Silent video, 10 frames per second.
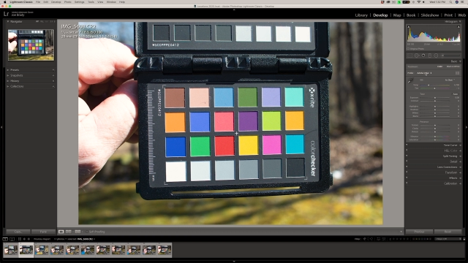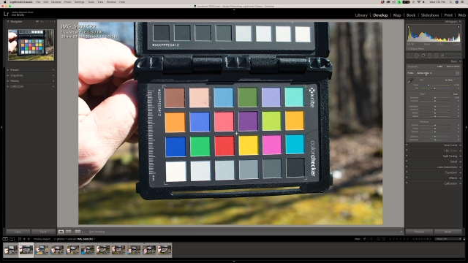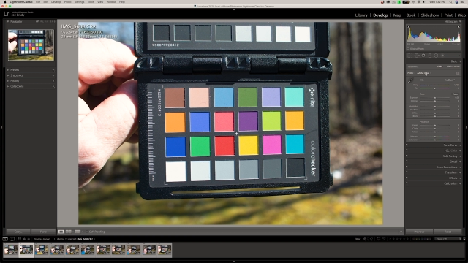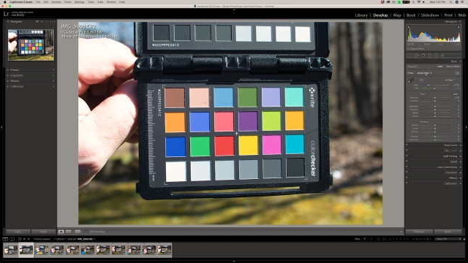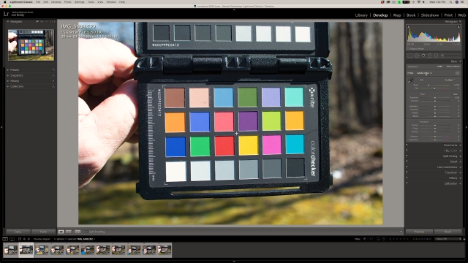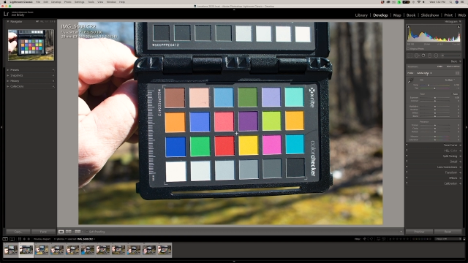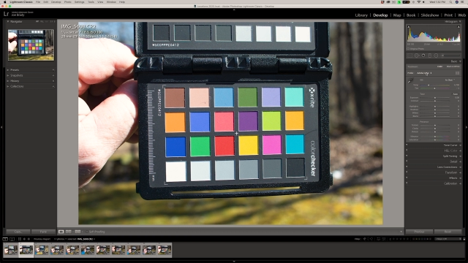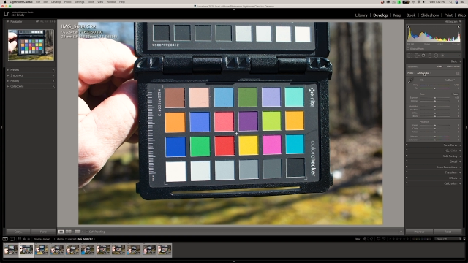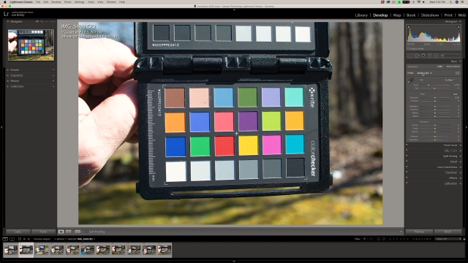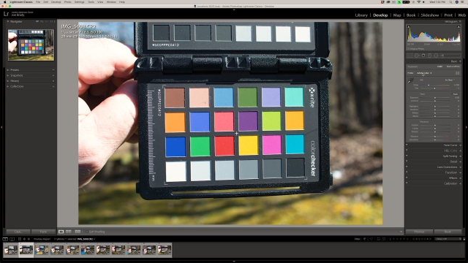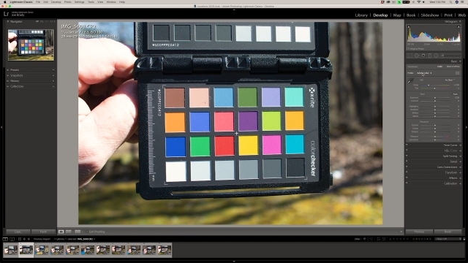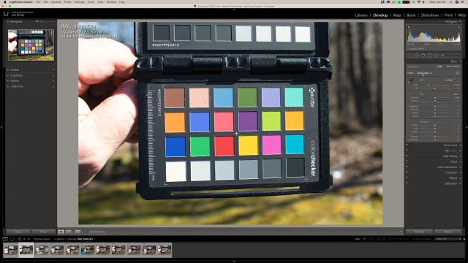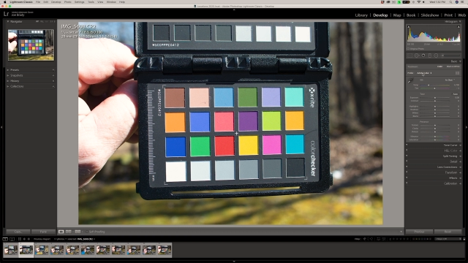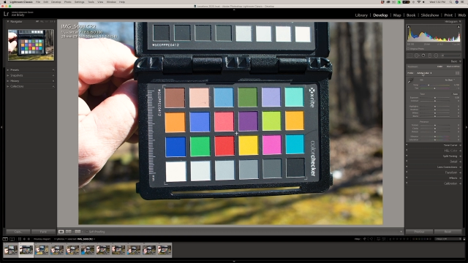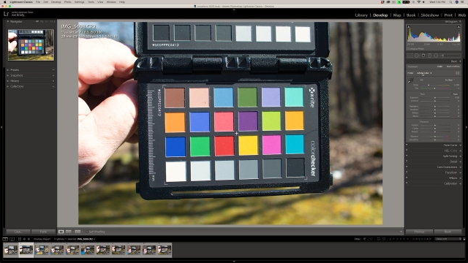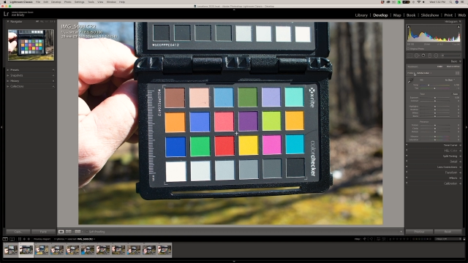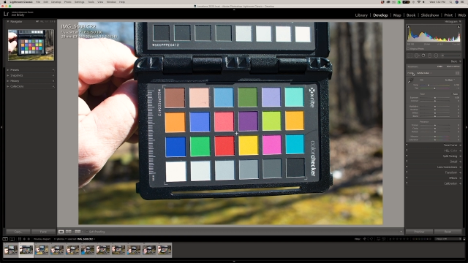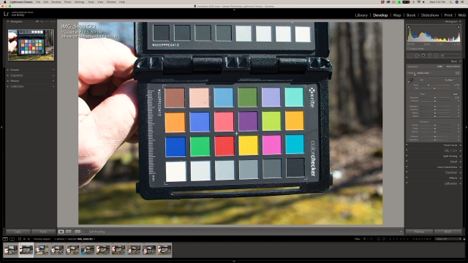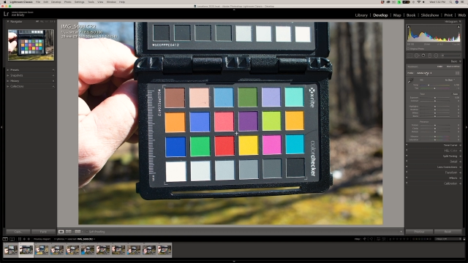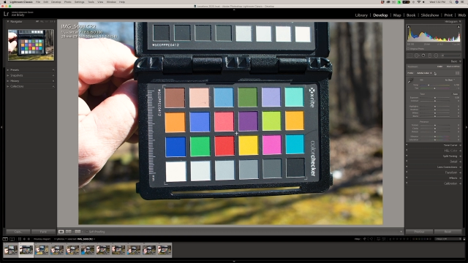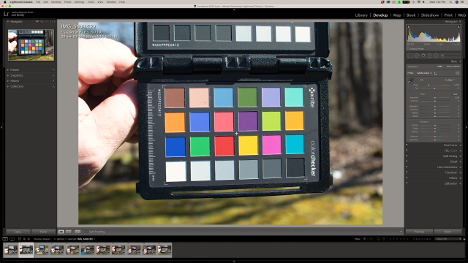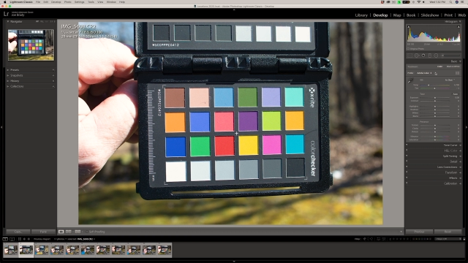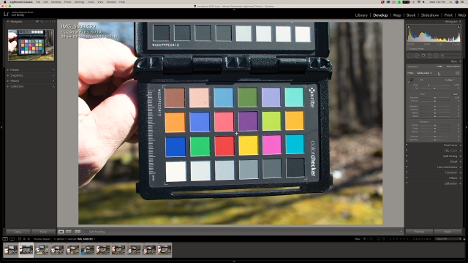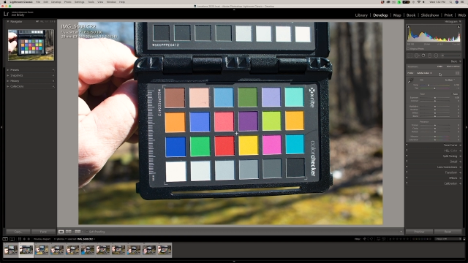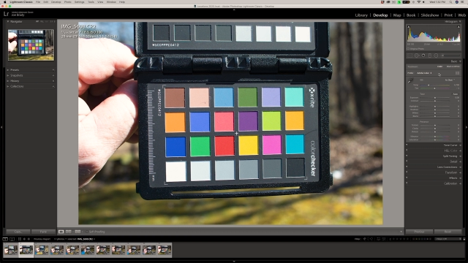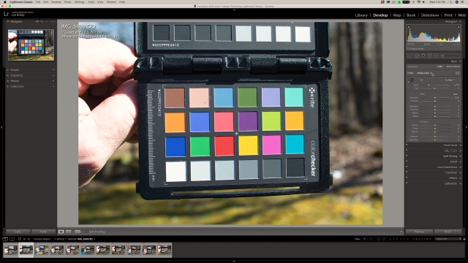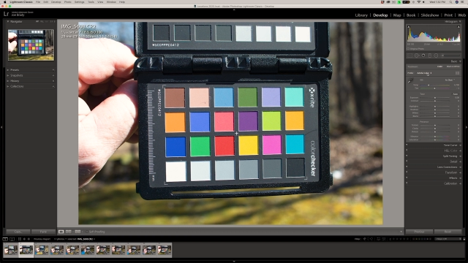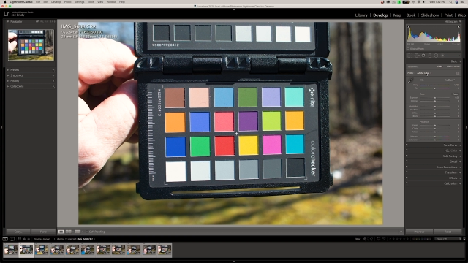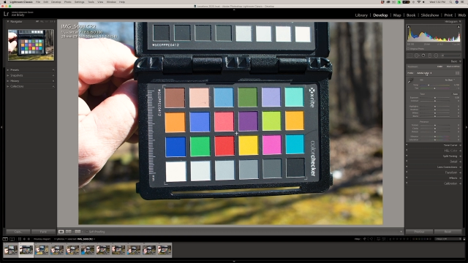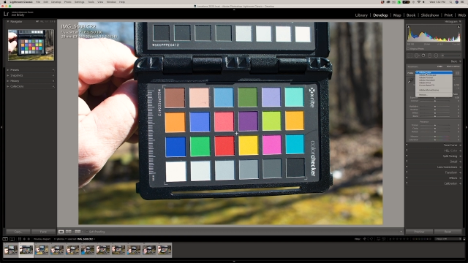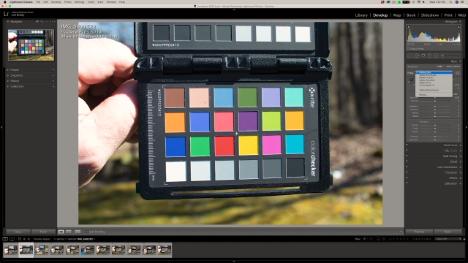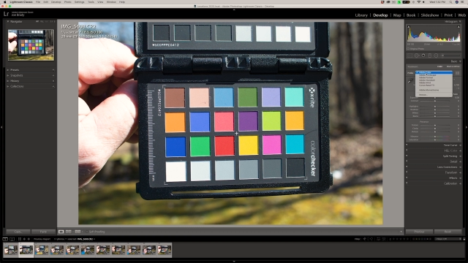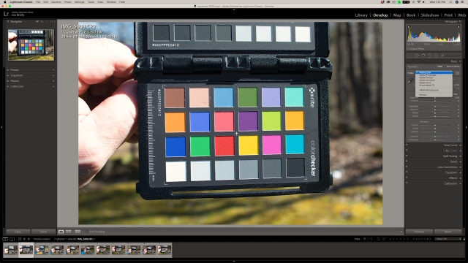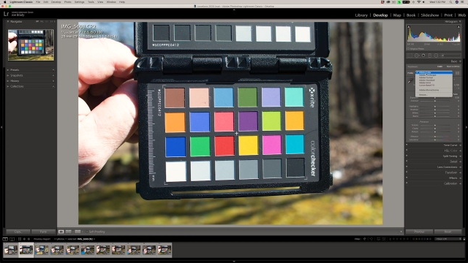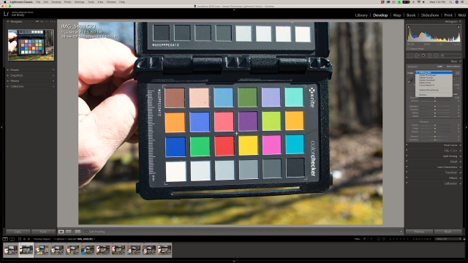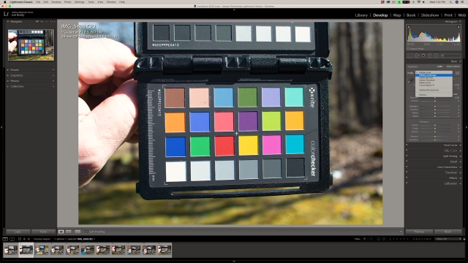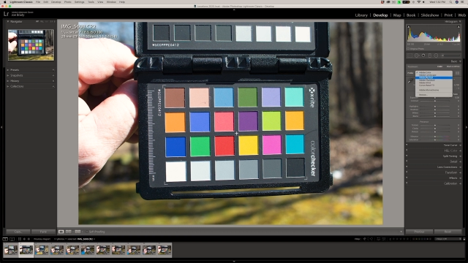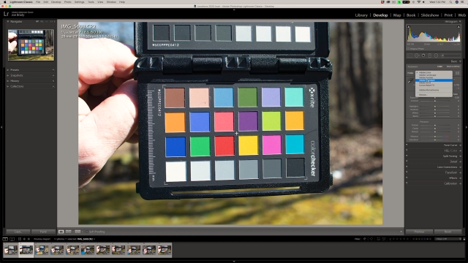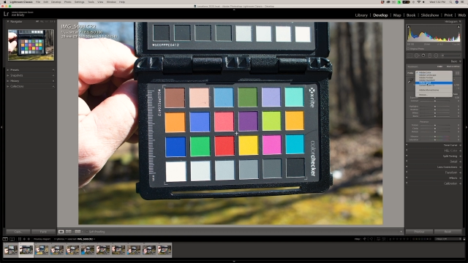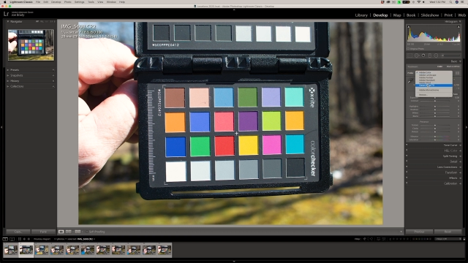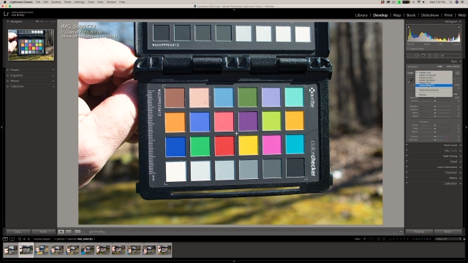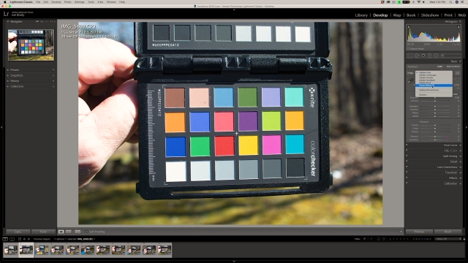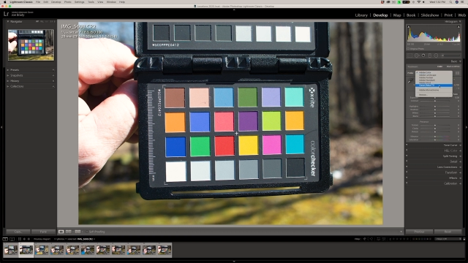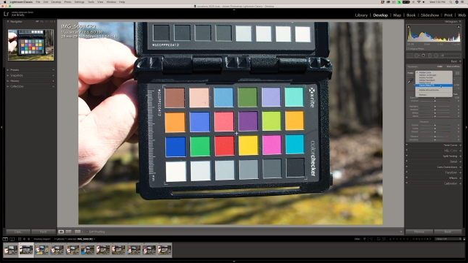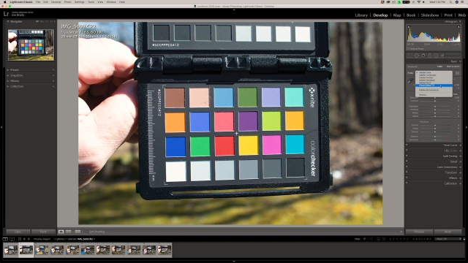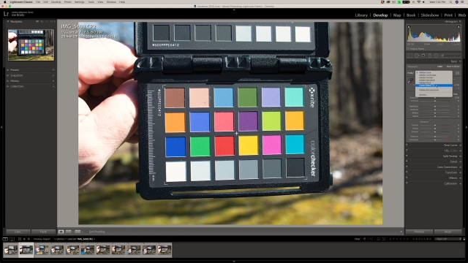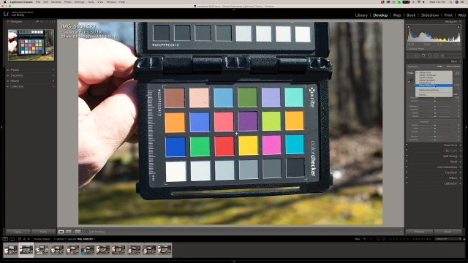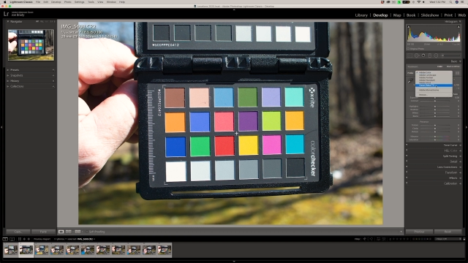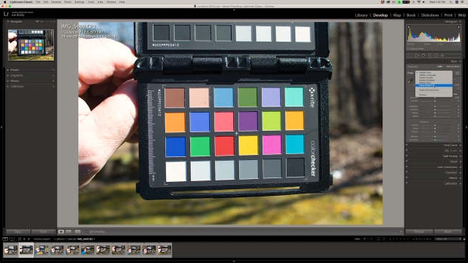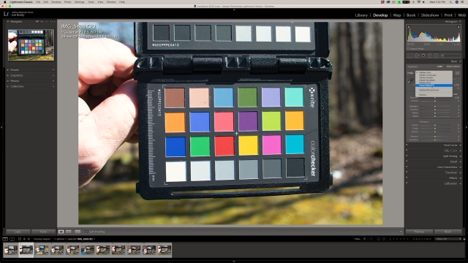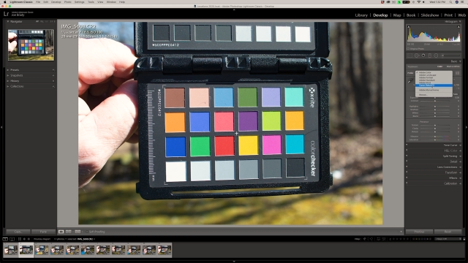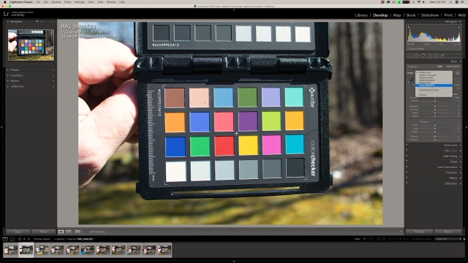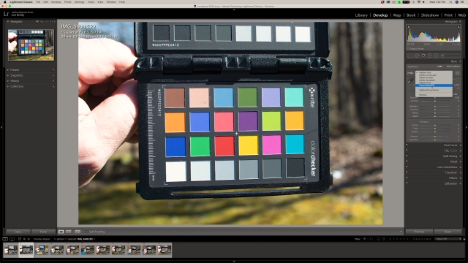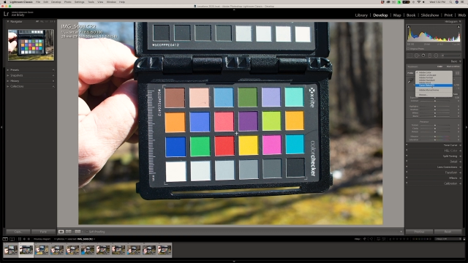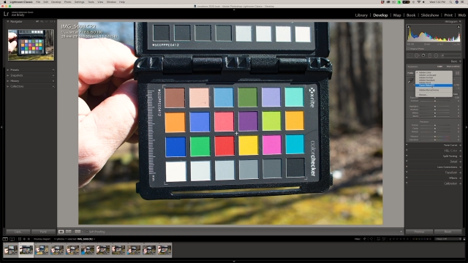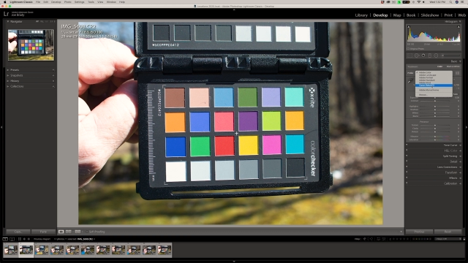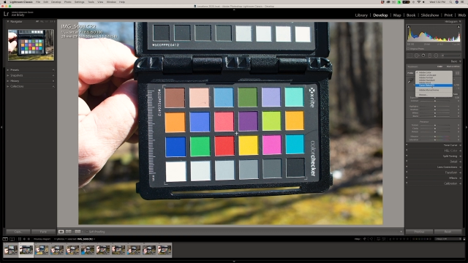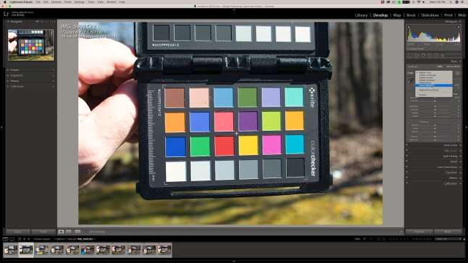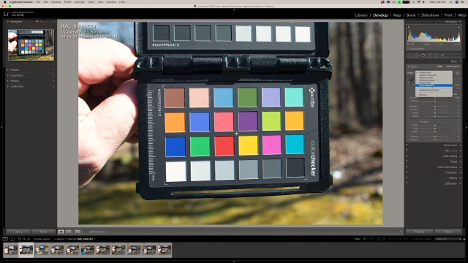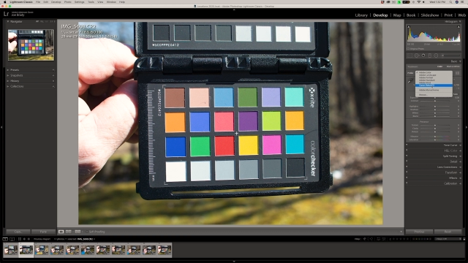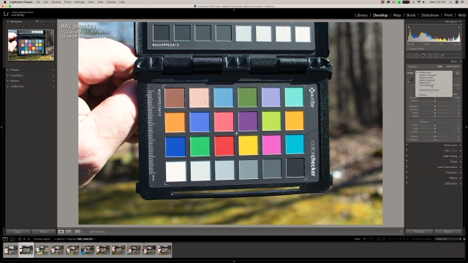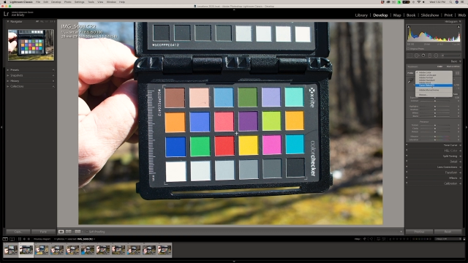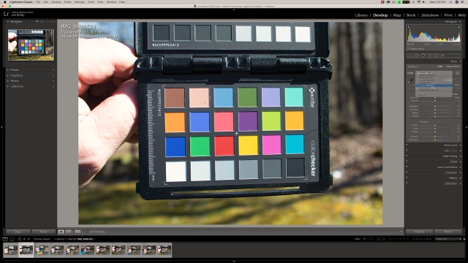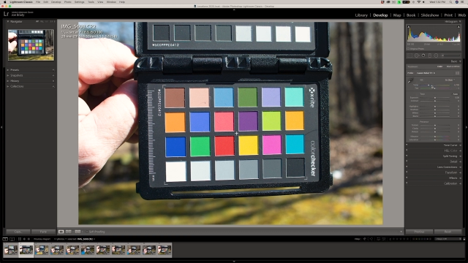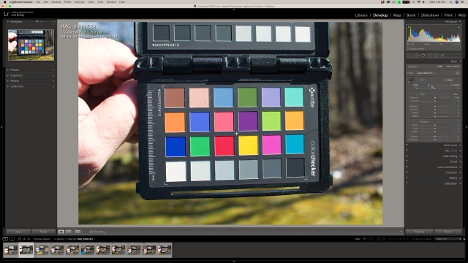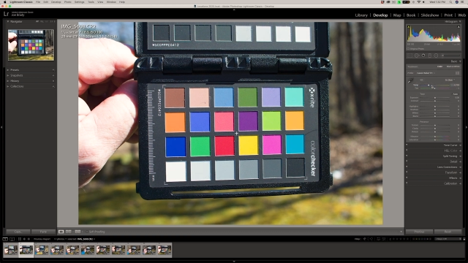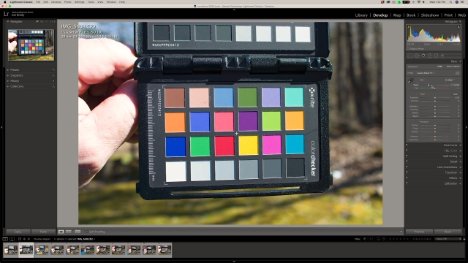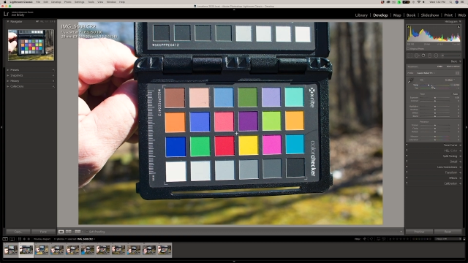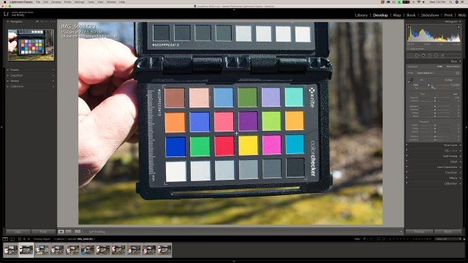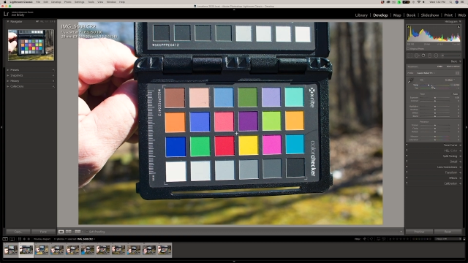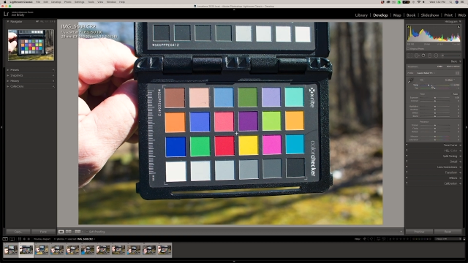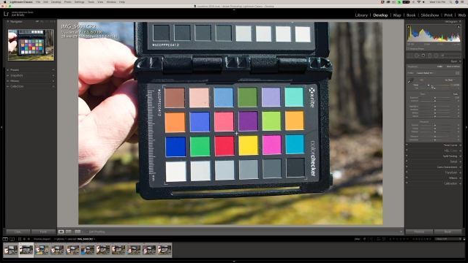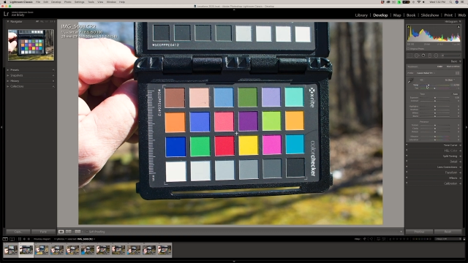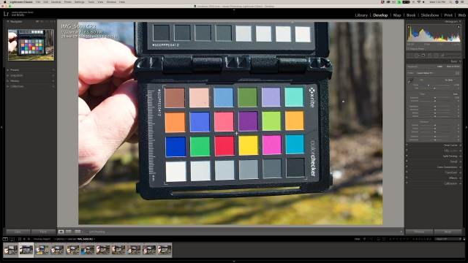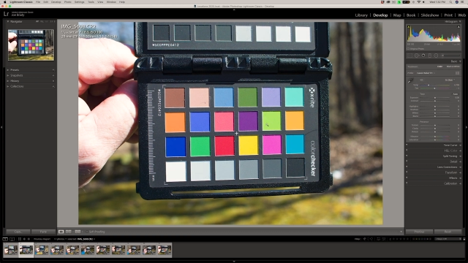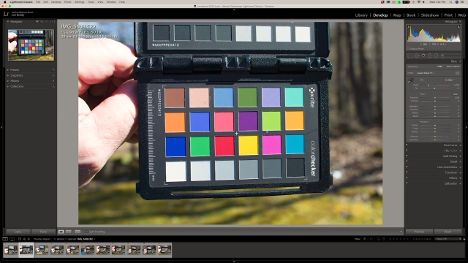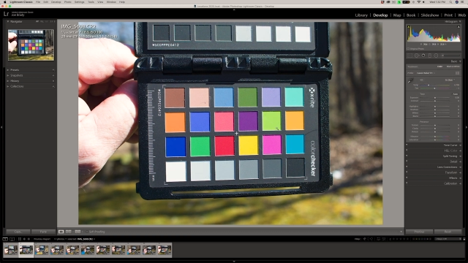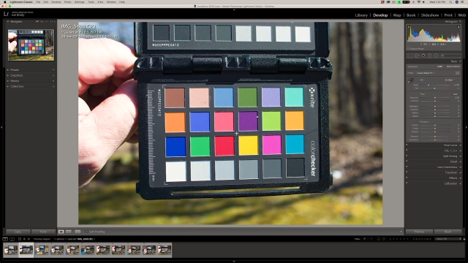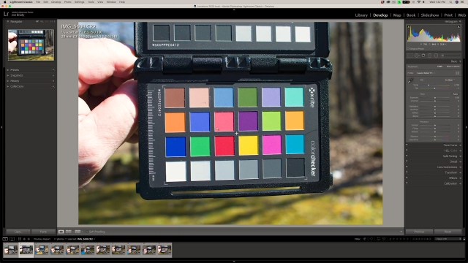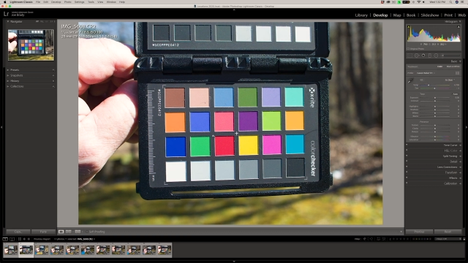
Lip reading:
No face is visible, so there are no lips to read.